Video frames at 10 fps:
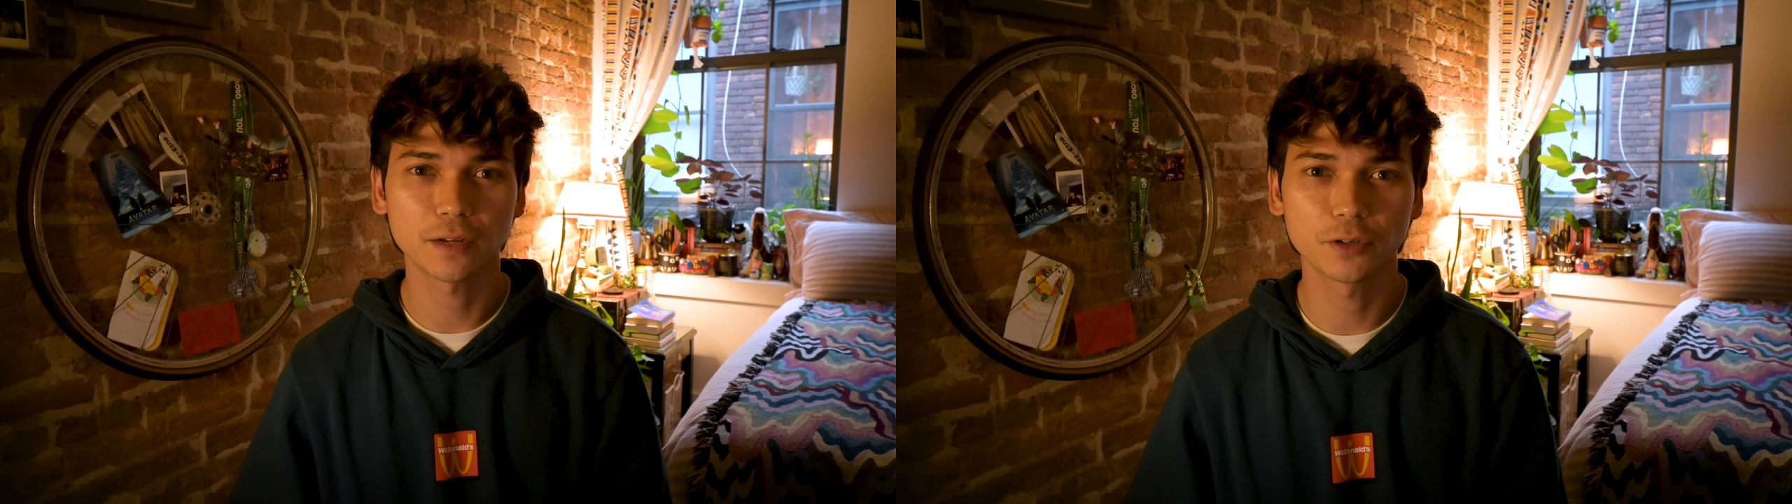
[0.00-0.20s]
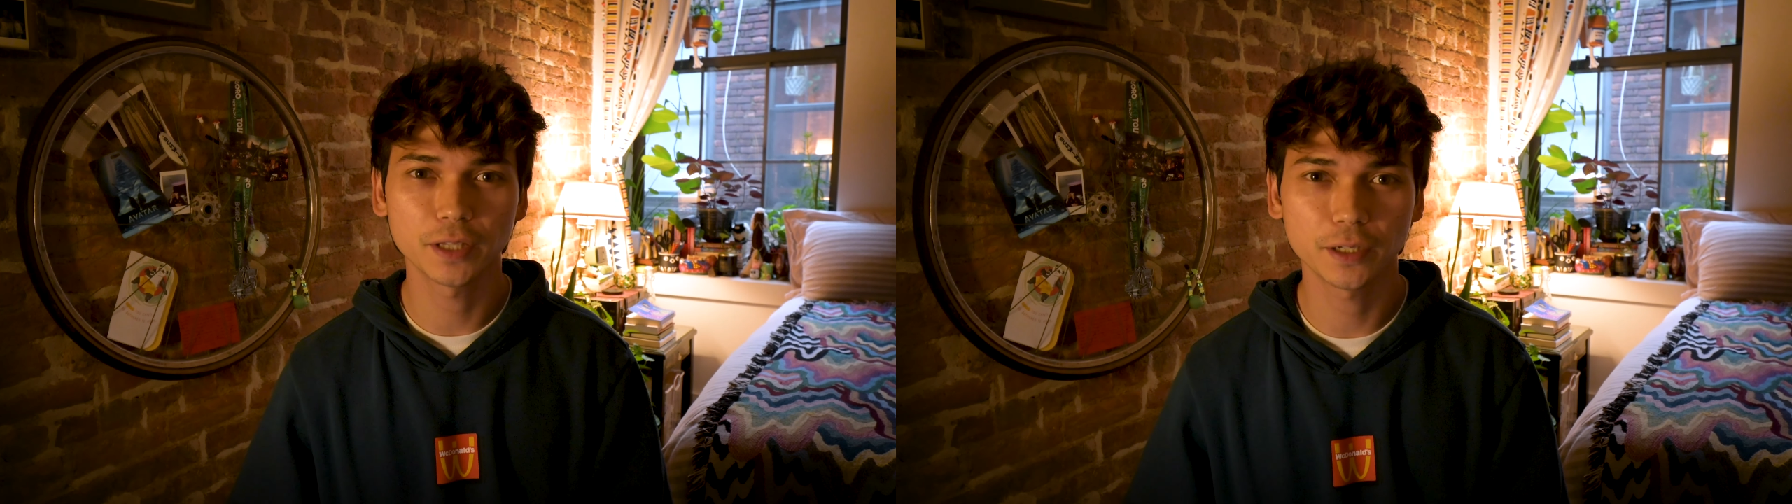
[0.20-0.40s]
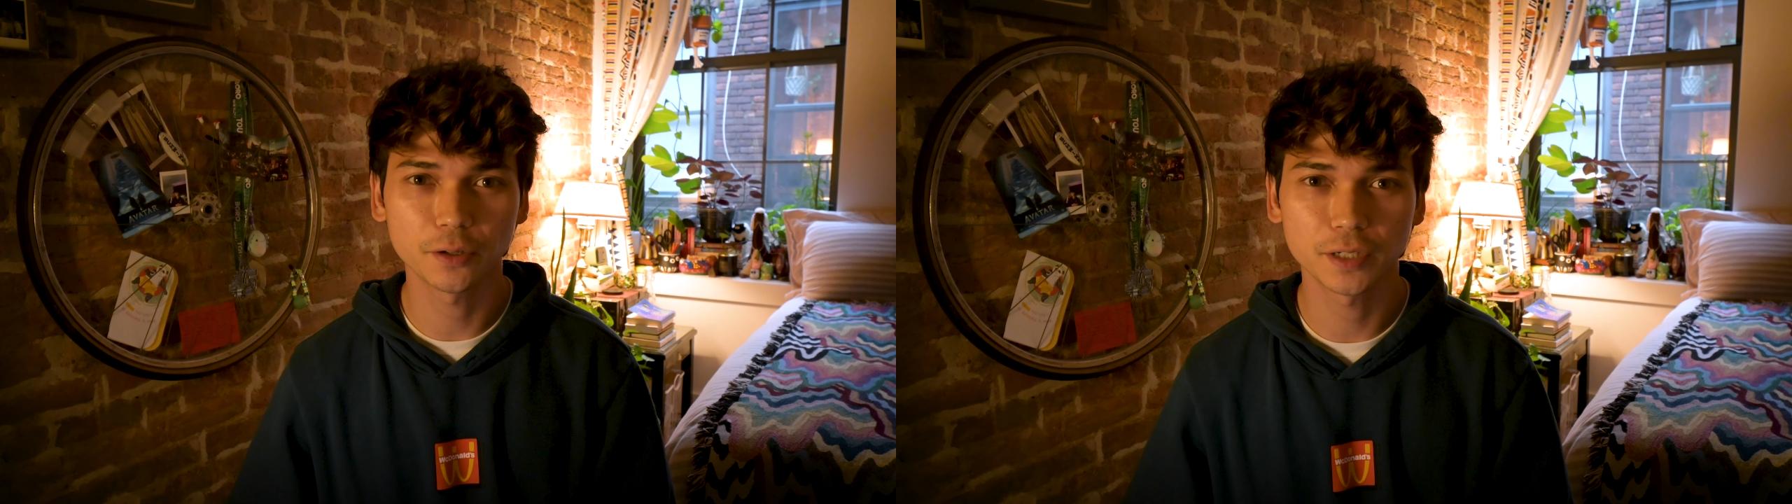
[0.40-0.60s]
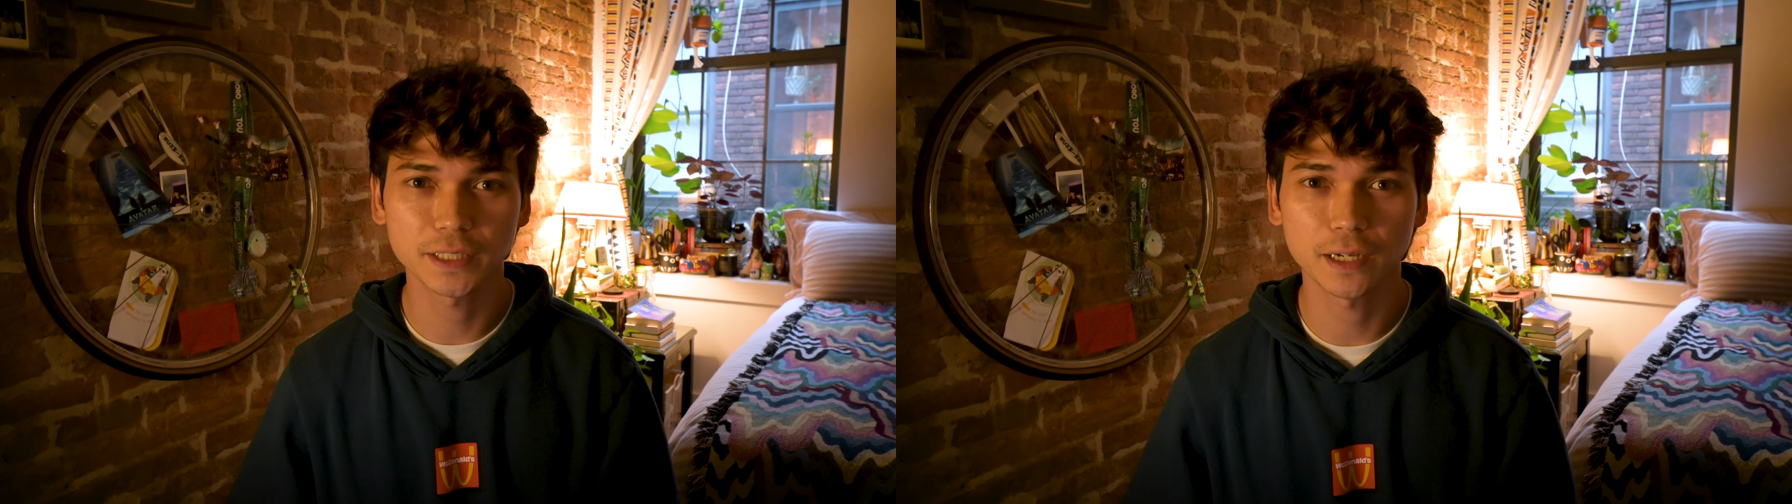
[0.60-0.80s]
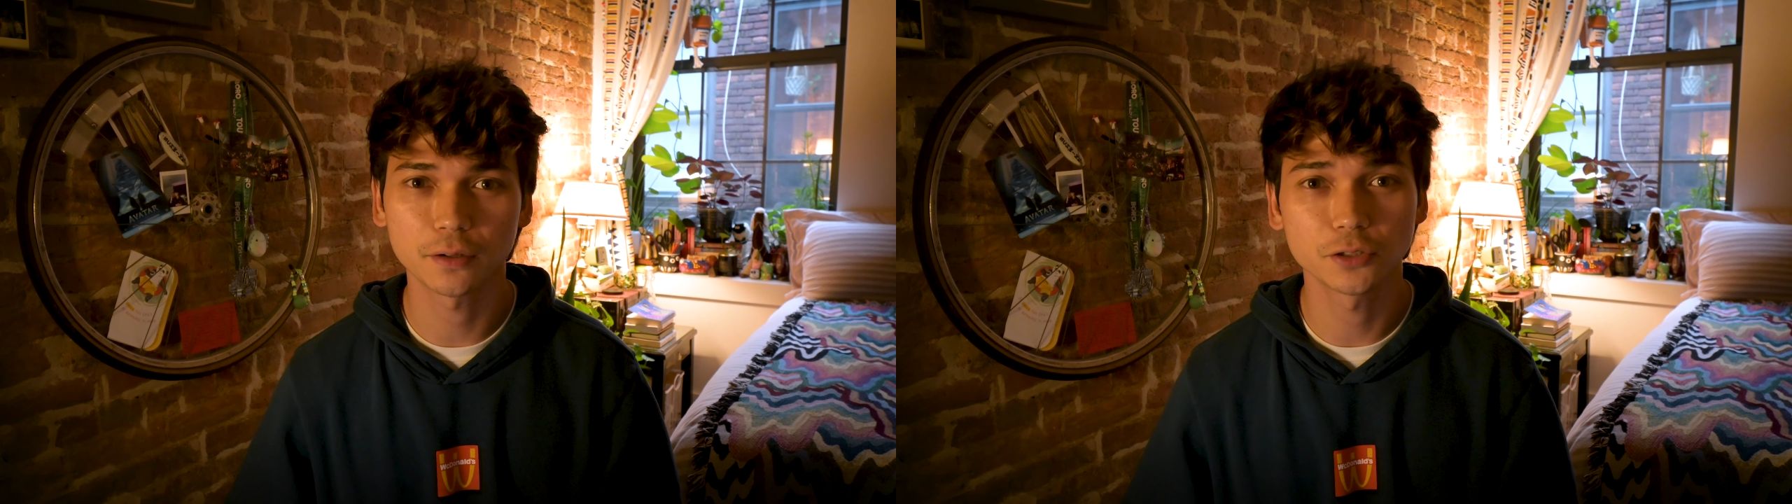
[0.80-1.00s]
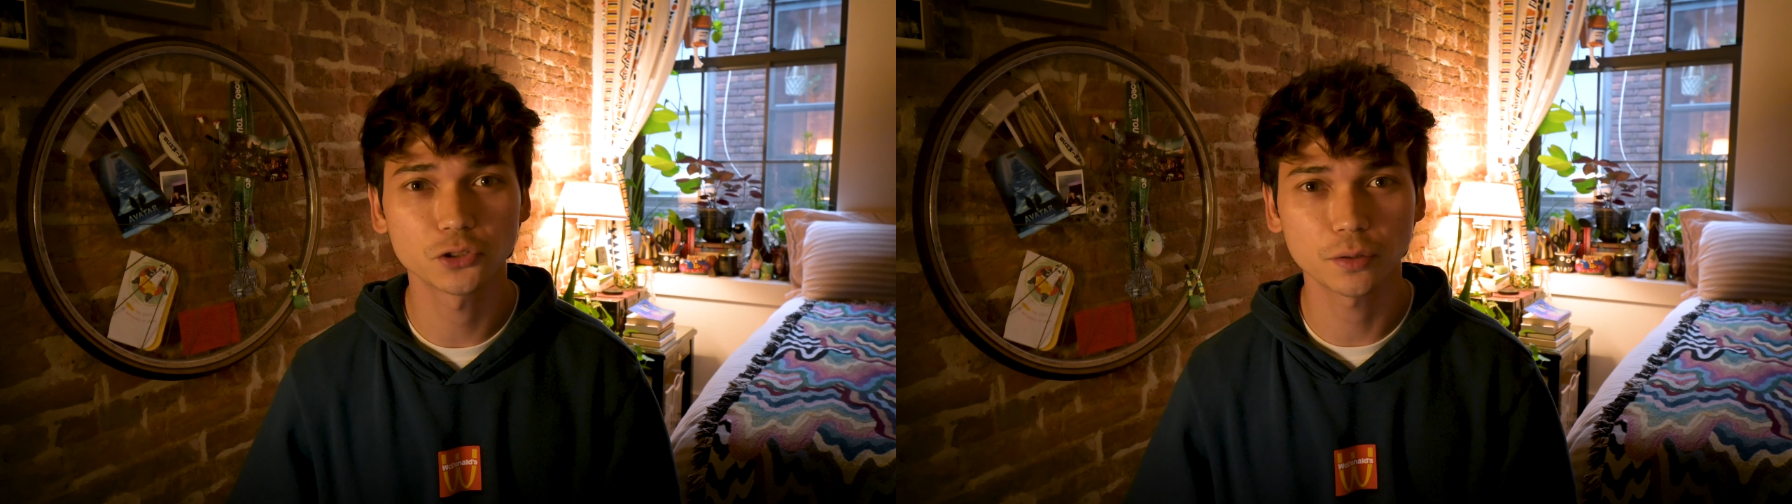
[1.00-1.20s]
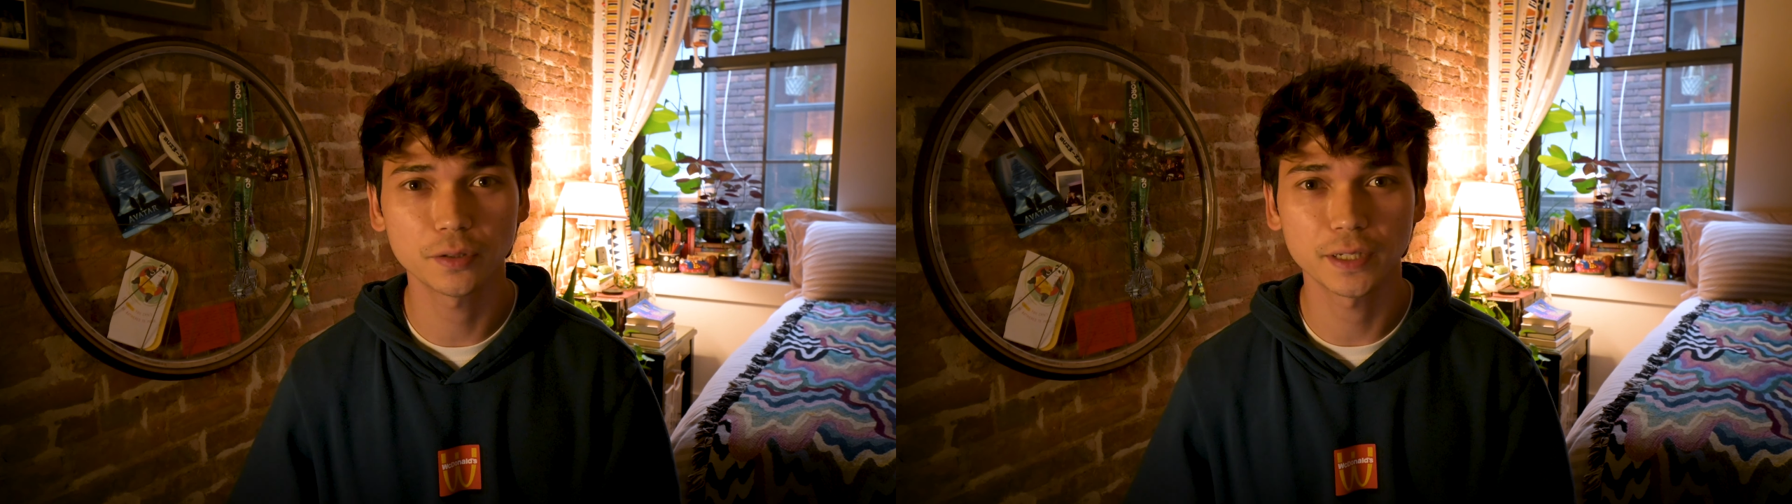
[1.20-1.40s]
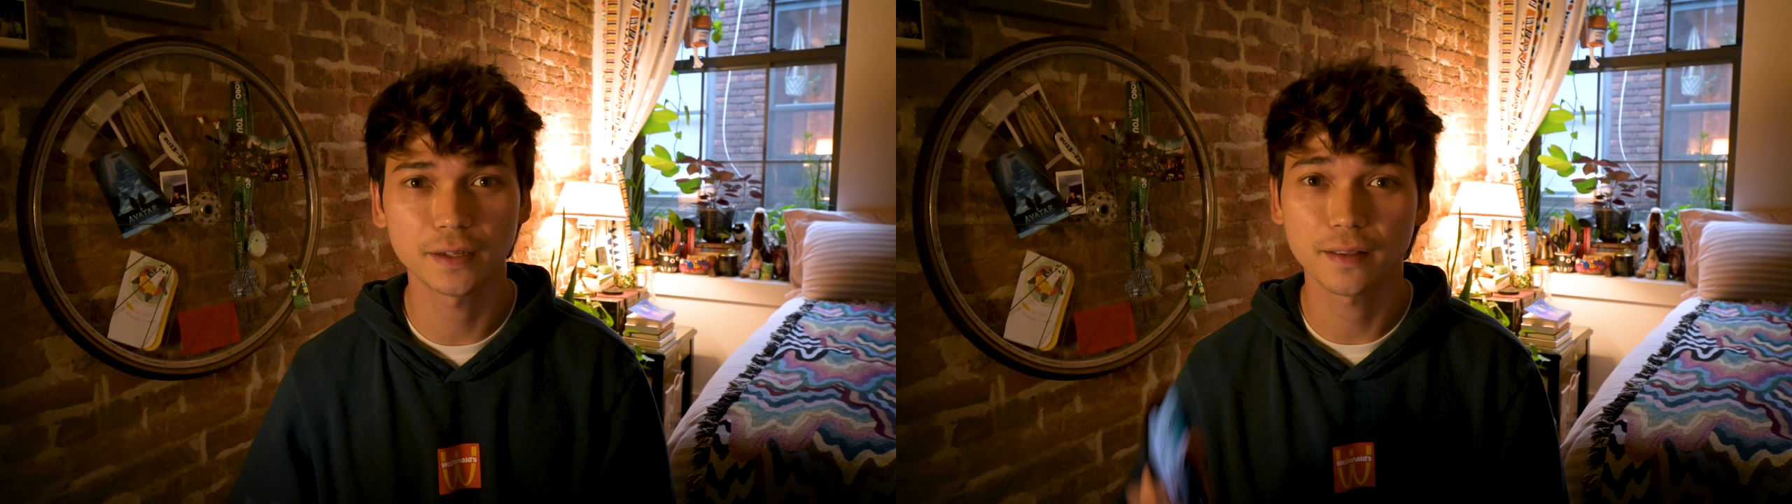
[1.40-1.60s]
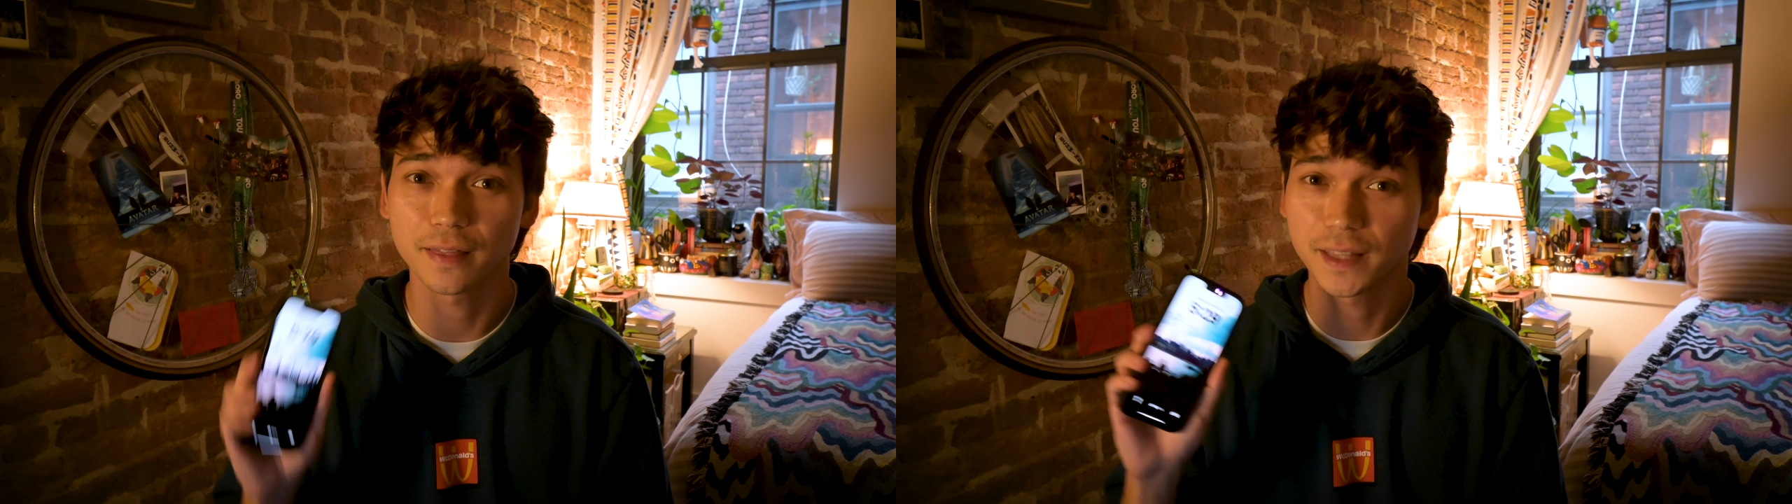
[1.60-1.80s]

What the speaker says: I've really noticed how controlling